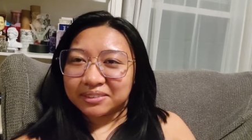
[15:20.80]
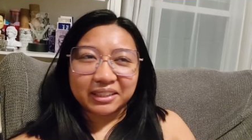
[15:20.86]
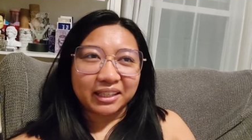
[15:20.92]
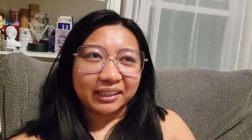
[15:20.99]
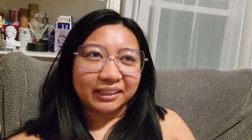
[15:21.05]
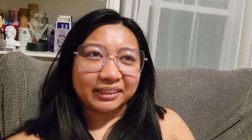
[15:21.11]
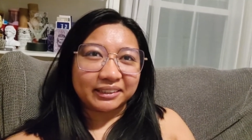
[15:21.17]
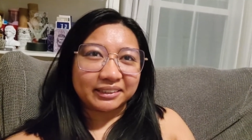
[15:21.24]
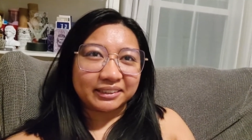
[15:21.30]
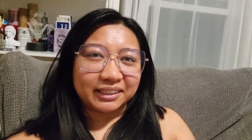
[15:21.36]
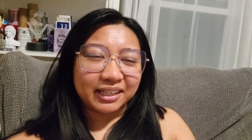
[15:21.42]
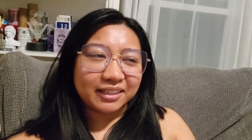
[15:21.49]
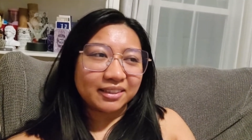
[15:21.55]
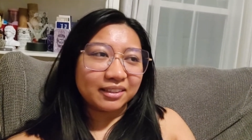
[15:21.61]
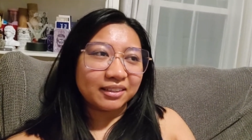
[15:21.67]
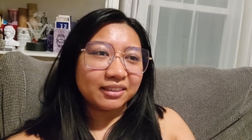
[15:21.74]
yeah,
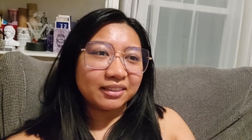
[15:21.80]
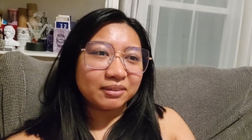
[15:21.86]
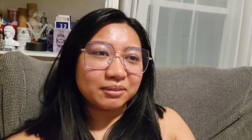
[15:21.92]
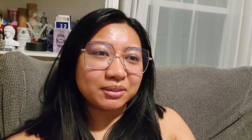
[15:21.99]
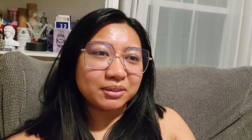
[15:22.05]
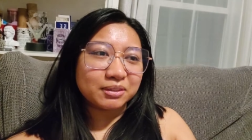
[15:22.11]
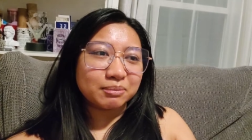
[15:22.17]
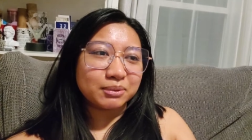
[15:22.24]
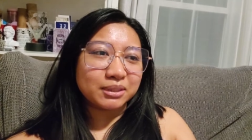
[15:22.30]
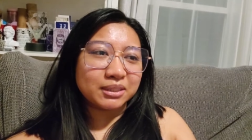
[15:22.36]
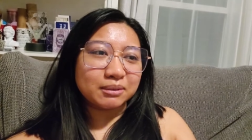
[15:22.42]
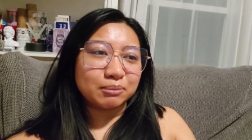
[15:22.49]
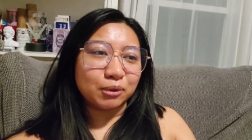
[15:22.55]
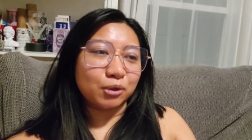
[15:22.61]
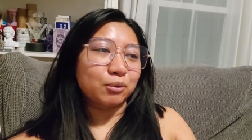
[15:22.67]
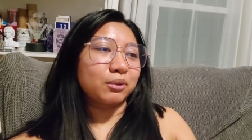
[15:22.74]
I thought it was going to be
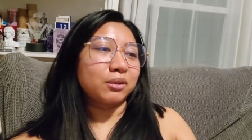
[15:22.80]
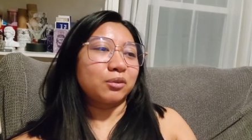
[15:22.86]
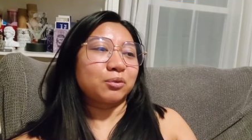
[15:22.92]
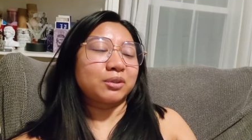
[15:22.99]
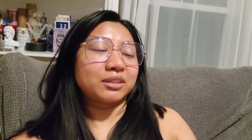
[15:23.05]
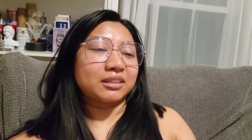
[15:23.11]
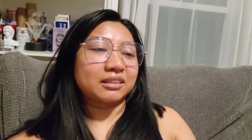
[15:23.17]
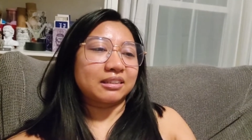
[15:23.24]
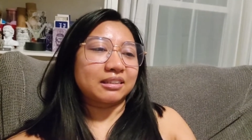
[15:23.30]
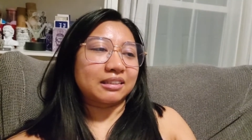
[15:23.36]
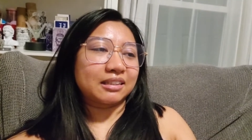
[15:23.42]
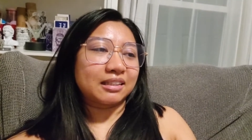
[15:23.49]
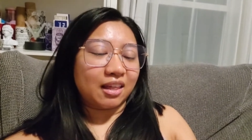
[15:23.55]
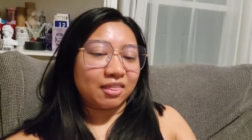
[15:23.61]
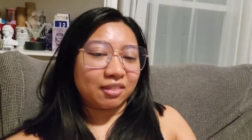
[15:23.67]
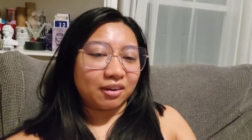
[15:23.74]
more well written.
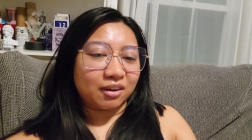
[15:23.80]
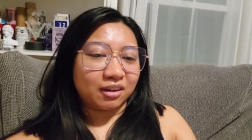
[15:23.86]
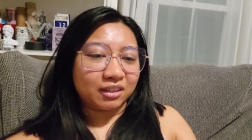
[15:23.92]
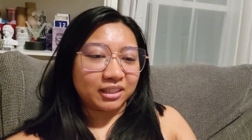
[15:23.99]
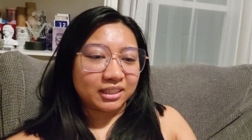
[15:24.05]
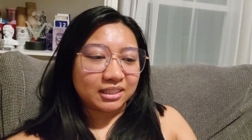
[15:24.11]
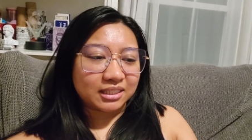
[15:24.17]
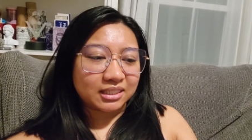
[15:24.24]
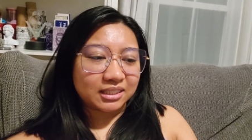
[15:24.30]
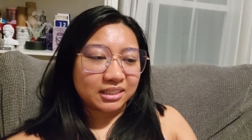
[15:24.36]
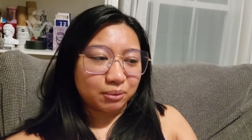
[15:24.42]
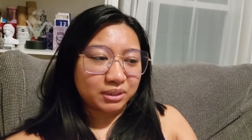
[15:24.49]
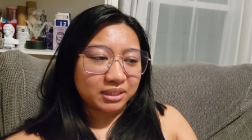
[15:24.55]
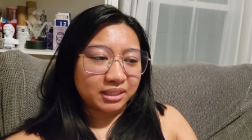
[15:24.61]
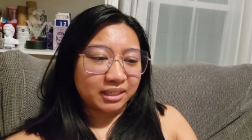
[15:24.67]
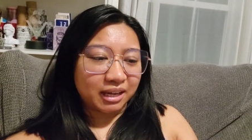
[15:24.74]
I thought it
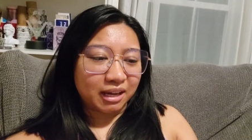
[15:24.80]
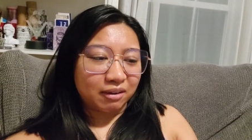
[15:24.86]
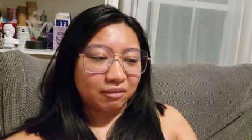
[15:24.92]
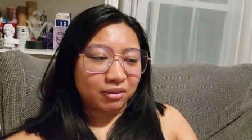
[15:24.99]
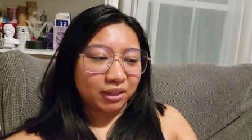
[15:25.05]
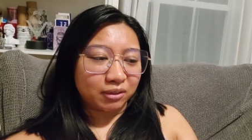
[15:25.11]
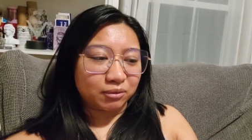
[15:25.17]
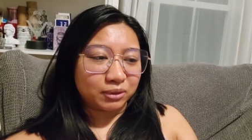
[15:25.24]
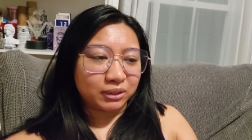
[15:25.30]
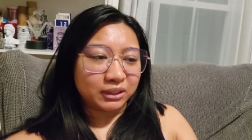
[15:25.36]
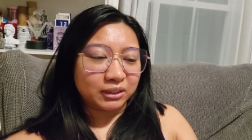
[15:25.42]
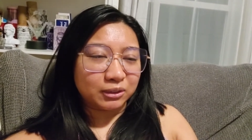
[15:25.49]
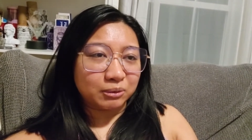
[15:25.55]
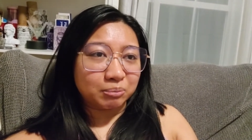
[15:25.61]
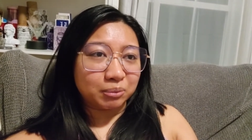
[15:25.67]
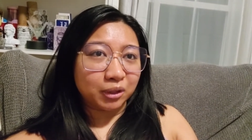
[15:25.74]
was going to have like really
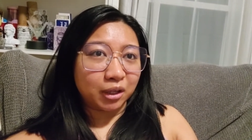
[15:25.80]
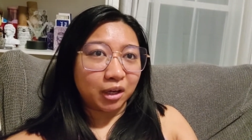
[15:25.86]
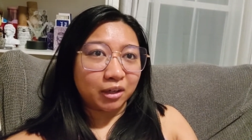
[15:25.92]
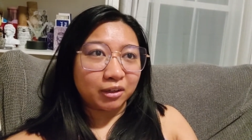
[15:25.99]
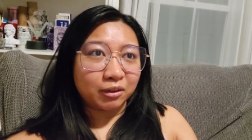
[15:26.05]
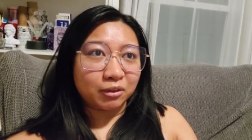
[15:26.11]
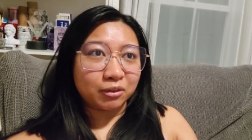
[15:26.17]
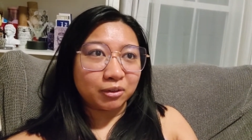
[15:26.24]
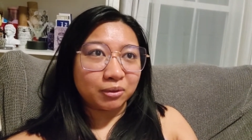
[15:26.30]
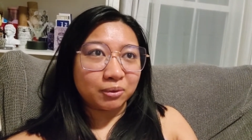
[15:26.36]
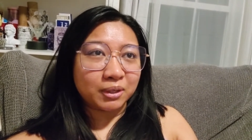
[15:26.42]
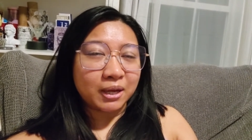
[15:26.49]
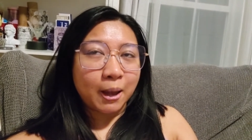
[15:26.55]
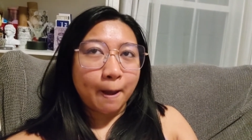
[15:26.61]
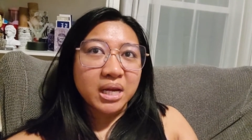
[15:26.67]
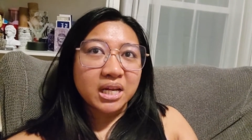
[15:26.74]
good plot, although
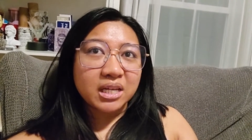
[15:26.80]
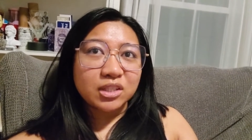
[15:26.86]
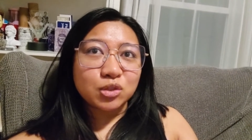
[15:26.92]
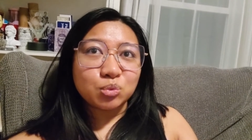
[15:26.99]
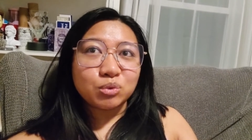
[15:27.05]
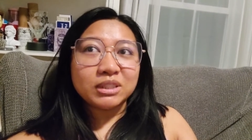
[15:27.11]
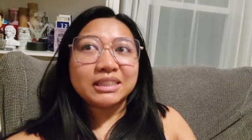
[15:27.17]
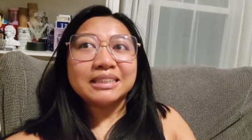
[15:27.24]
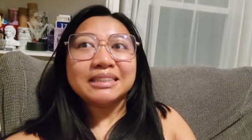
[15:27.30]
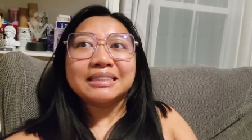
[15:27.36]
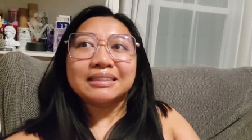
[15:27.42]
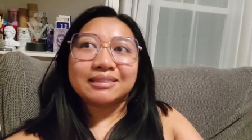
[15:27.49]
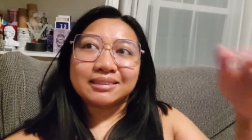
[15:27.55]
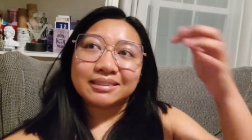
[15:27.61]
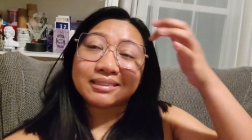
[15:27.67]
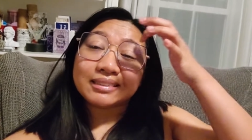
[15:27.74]
it's really
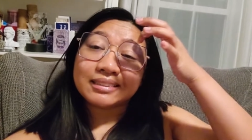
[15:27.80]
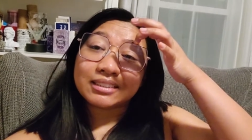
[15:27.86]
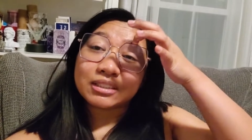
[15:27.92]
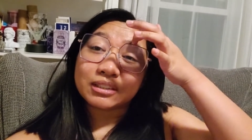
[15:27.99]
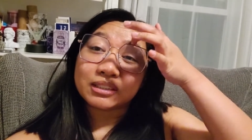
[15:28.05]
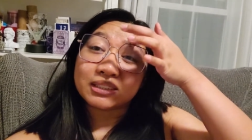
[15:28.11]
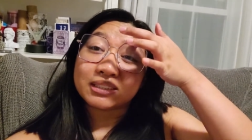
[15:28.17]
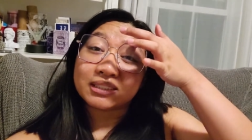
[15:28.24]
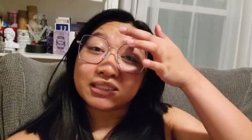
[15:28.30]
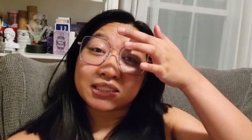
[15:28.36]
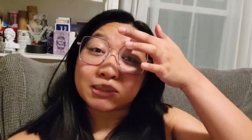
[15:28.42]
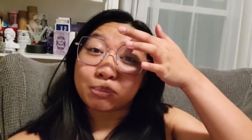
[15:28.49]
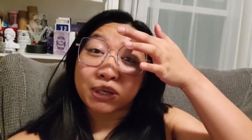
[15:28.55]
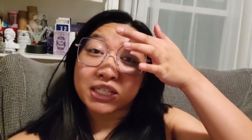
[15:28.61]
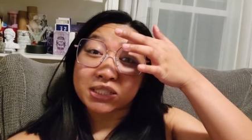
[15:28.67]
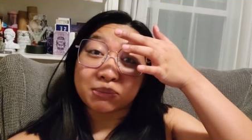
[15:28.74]
is just a
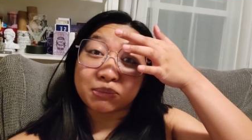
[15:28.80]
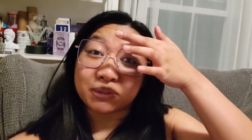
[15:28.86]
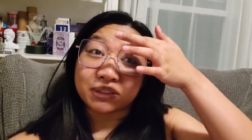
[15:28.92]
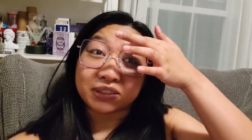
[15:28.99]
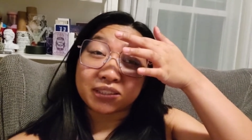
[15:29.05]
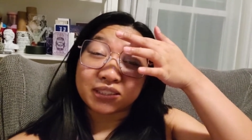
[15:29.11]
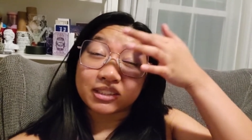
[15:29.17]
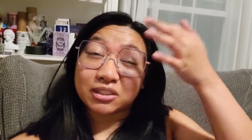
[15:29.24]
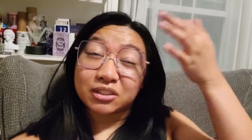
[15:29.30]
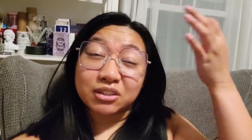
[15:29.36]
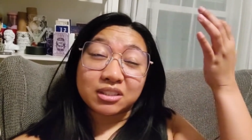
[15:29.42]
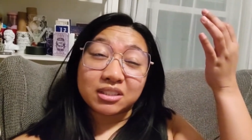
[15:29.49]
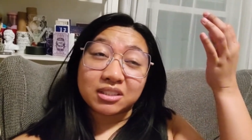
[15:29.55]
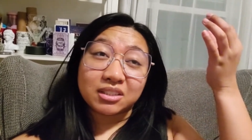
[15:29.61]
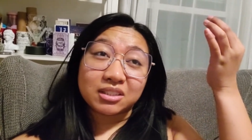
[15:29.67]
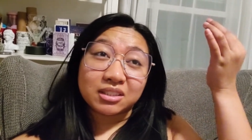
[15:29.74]
spicy book. Like
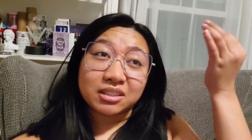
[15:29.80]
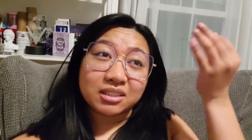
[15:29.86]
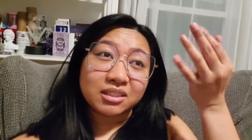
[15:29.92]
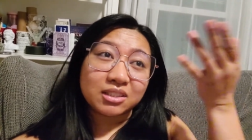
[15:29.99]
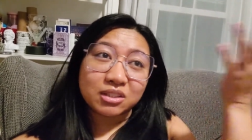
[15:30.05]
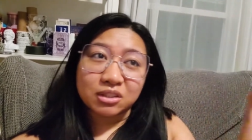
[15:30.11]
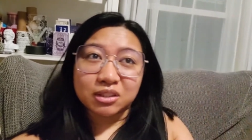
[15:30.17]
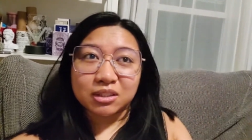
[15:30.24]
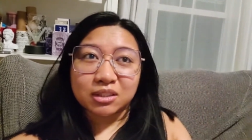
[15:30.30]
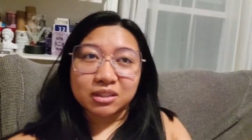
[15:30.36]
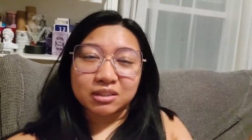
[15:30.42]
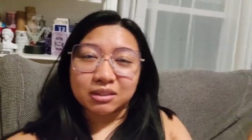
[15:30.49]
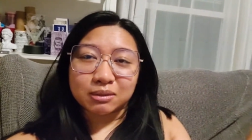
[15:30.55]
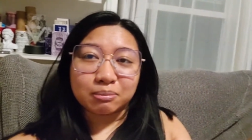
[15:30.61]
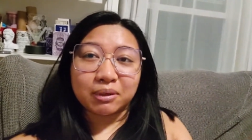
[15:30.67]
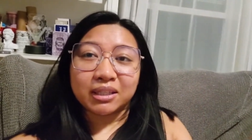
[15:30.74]
it's it's just
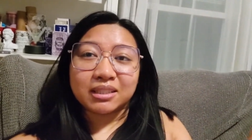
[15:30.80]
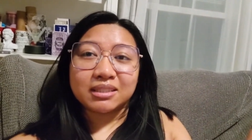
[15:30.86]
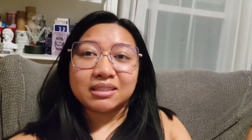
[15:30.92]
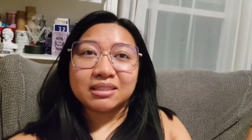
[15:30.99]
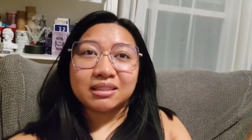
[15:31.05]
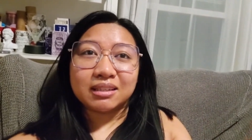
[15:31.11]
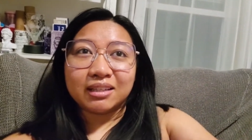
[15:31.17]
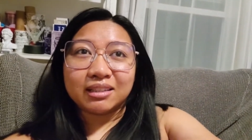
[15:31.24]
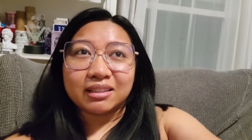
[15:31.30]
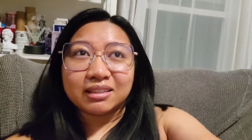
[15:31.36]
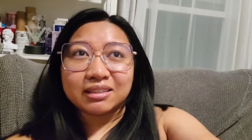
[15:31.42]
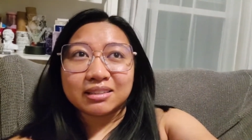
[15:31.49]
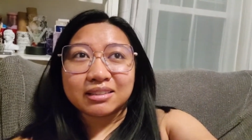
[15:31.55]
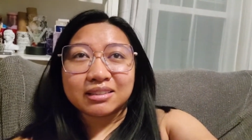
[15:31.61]
smut. And